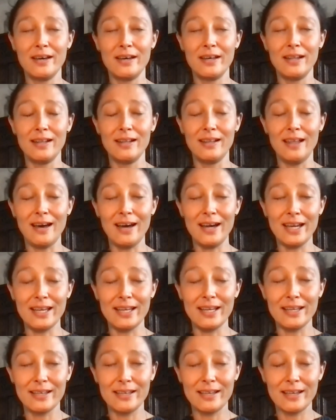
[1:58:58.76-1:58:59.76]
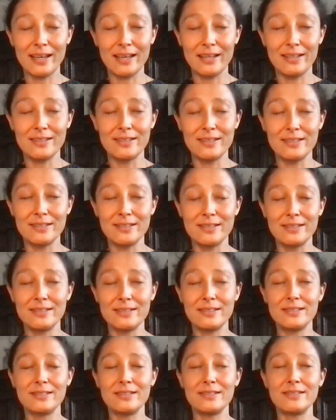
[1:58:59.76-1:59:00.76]
light can
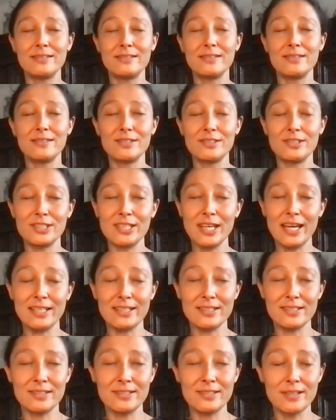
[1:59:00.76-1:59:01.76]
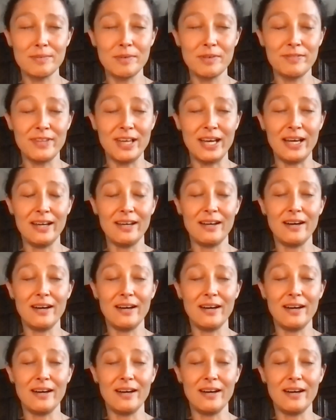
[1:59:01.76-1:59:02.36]
shed some of that